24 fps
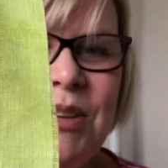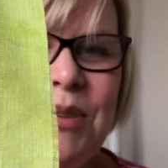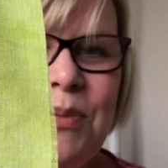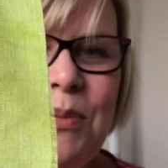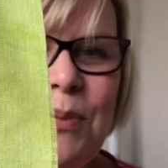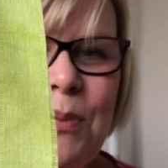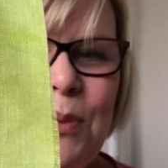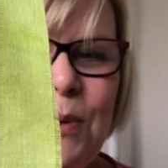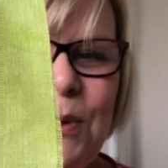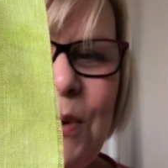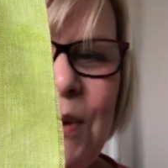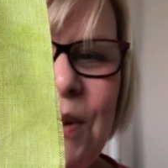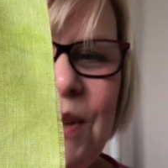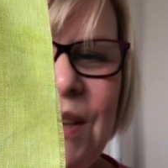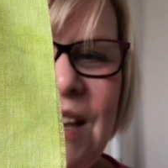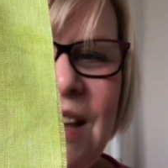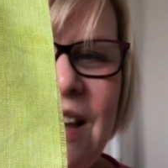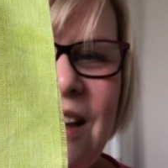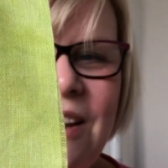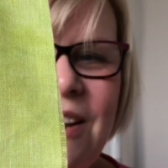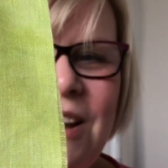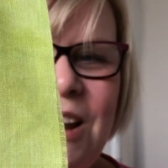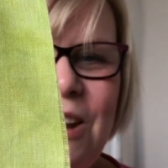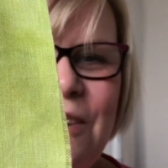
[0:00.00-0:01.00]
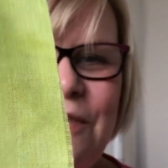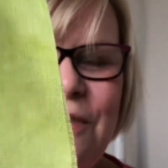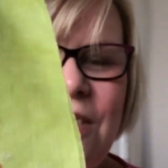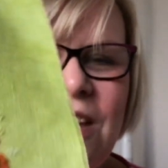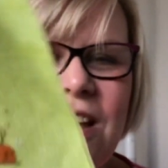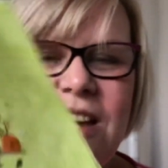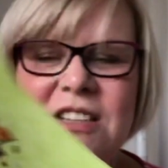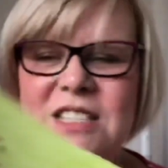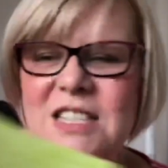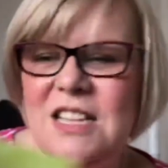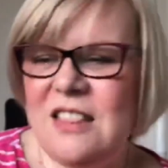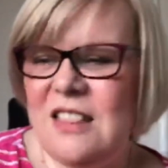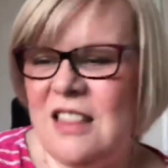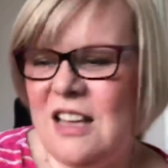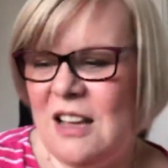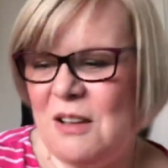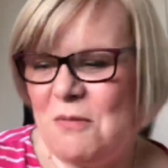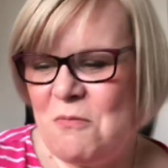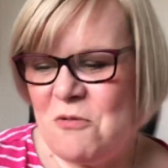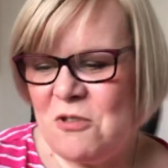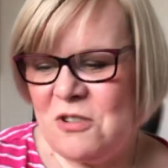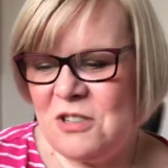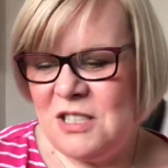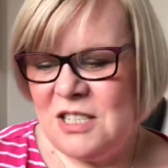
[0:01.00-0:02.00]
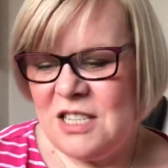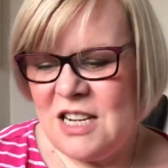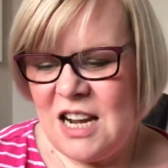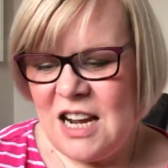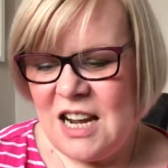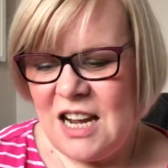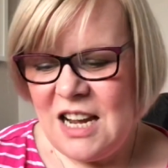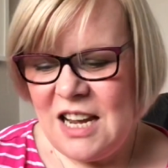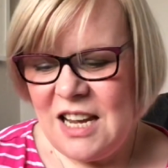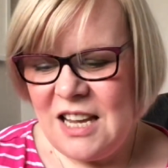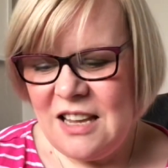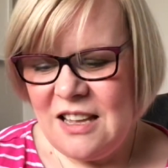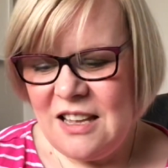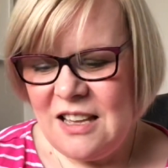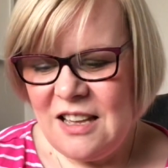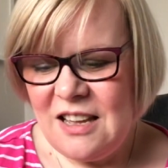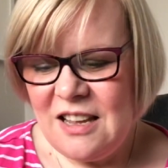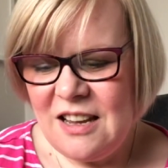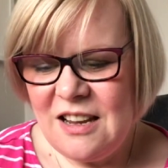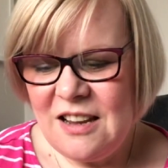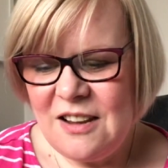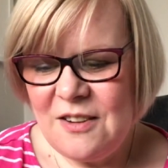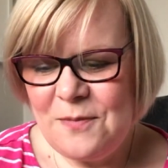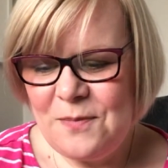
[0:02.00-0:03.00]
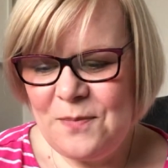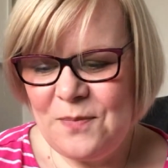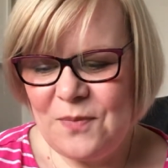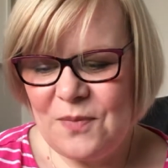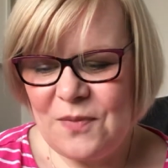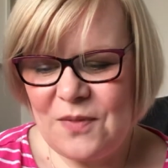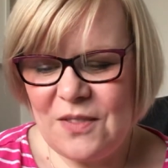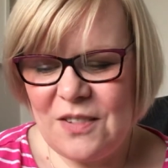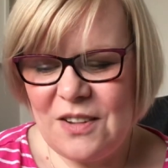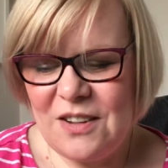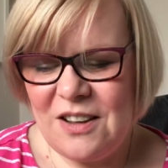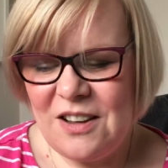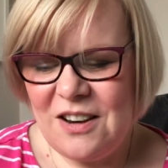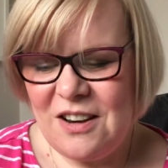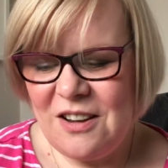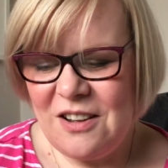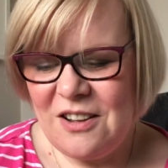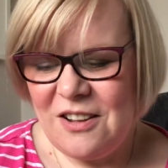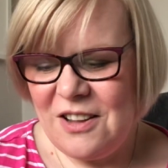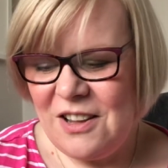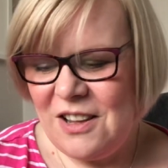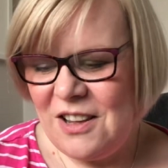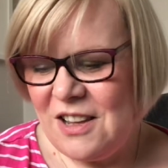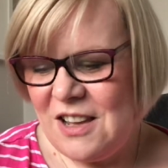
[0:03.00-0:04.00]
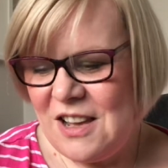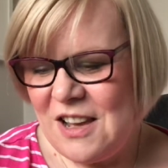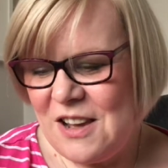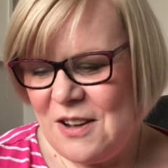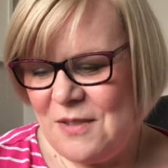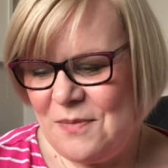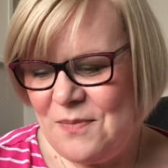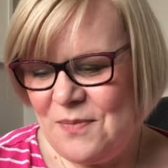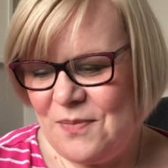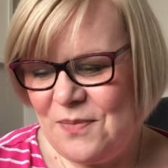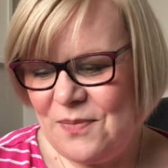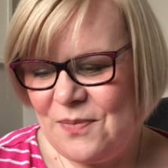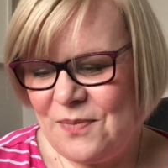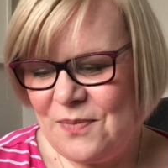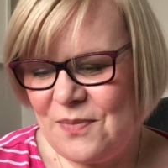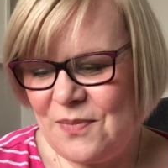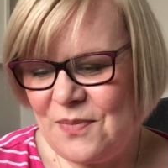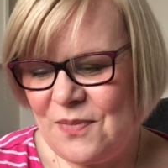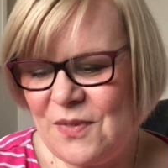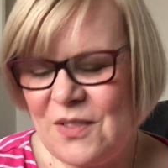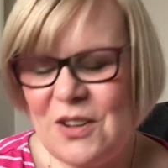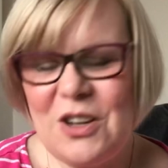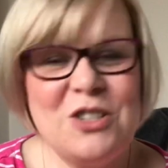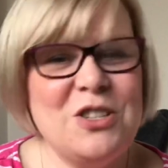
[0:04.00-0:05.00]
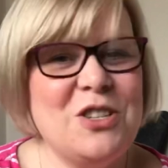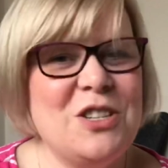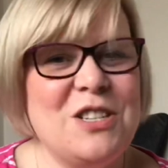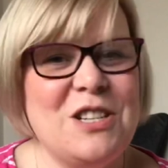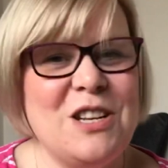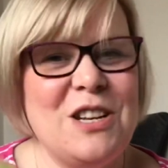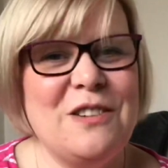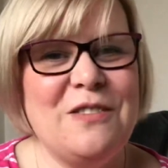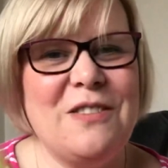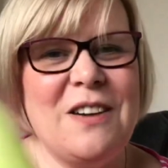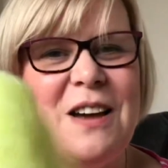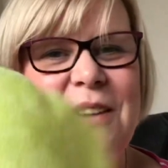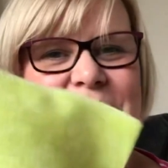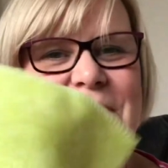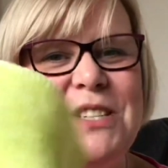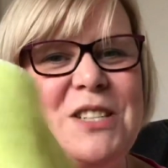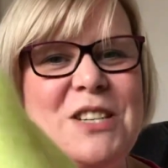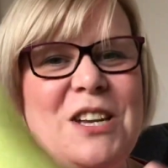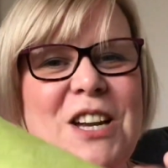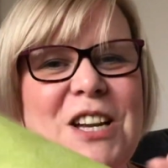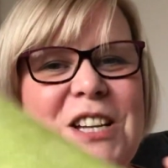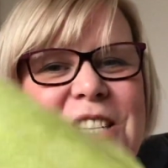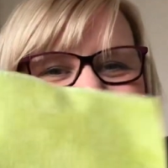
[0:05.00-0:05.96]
But yeah, I love that. I did that in one day, and I just love how it turned